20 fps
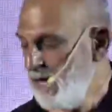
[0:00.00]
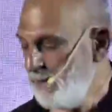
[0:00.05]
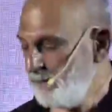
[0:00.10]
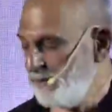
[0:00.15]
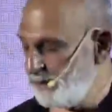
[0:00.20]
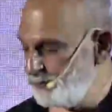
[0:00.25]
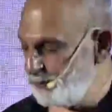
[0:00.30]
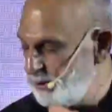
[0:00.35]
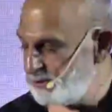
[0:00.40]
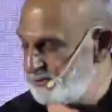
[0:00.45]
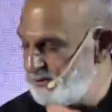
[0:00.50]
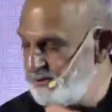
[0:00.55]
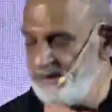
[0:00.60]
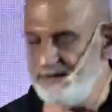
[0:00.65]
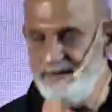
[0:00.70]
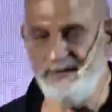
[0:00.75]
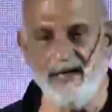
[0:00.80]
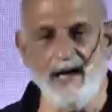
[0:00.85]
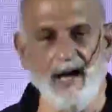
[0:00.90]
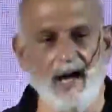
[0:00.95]
But we see
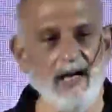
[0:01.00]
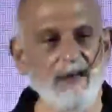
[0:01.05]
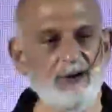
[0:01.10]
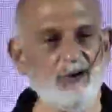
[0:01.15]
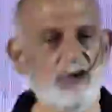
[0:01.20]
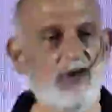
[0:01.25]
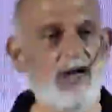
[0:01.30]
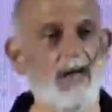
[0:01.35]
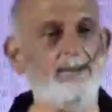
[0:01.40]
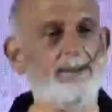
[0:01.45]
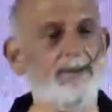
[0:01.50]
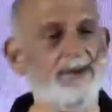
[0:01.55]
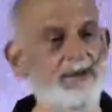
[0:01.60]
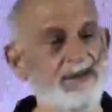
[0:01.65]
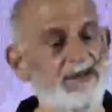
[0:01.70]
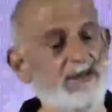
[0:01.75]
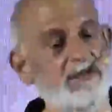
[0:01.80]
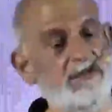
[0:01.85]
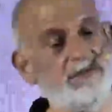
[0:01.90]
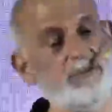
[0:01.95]
the high jump in
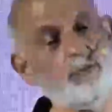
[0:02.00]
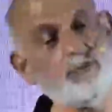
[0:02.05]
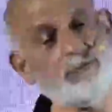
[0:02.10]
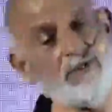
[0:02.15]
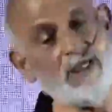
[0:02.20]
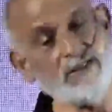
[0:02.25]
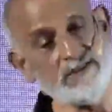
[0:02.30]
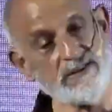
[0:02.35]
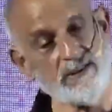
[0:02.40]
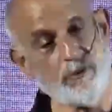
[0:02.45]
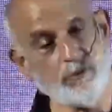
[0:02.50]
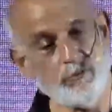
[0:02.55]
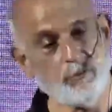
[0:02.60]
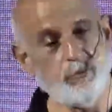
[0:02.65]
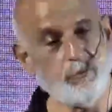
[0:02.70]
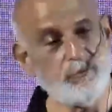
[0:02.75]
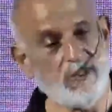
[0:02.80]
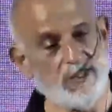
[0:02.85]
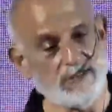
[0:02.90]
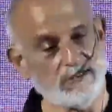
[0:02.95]
year 2000 and
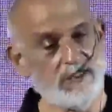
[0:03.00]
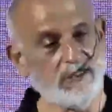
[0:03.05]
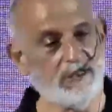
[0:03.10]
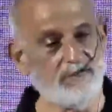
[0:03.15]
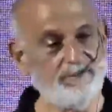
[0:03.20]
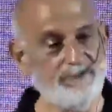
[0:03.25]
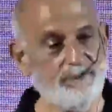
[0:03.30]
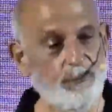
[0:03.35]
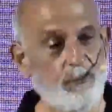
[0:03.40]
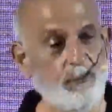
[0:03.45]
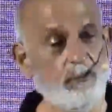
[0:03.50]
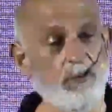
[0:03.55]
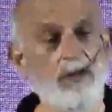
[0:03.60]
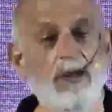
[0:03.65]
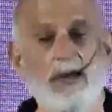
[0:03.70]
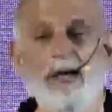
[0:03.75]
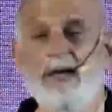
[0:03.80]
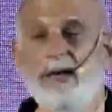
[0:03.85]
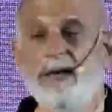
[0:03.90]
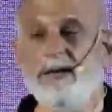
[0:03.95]
2004
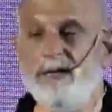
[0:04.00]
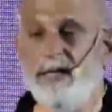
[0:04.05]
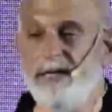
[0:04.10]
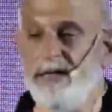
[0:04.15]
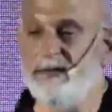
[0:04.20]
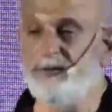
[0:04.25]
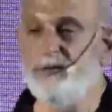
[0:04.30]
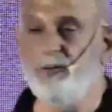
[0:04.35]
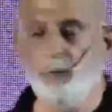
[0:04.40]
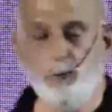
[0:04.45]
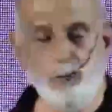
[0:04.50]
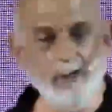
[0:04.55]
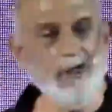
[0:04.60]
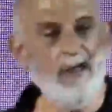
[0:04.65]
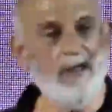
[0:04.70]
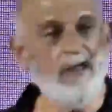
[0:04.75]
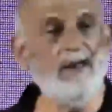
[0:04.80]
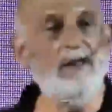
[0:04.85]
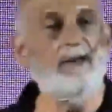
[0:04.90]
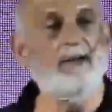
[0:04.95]
that we
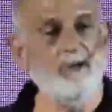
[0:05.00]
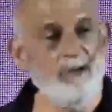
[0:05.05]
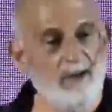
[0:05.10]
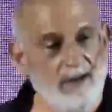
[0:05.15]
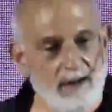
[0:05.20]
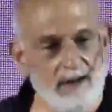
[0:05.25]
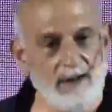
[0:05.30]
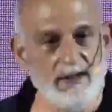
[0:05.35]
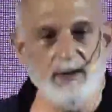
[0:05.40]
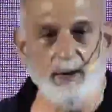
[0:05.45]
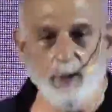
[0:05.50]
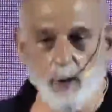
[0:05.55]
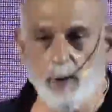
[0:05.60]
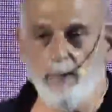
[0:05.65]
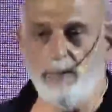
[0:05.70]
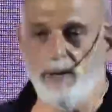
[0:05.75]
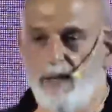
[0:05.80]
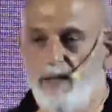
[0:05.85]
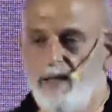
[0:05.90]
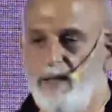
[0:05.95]
are really
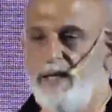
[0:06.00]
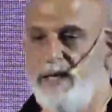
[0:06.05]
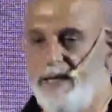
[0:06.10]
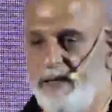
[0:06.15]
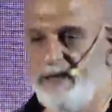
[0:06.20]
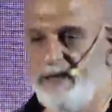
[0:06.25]
global and